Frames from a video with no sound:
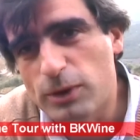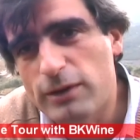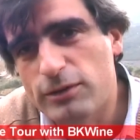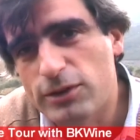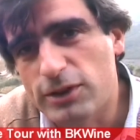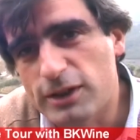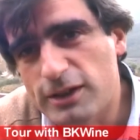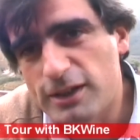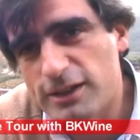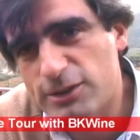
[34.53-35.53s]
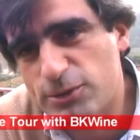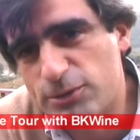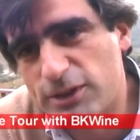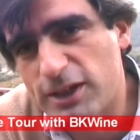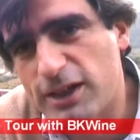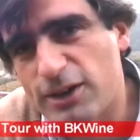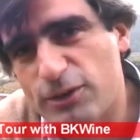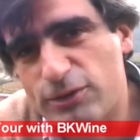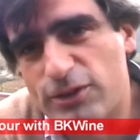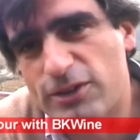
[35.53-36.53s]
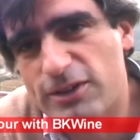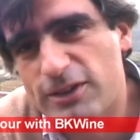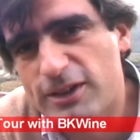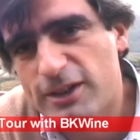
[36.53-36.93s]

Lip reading: everything and to take care of all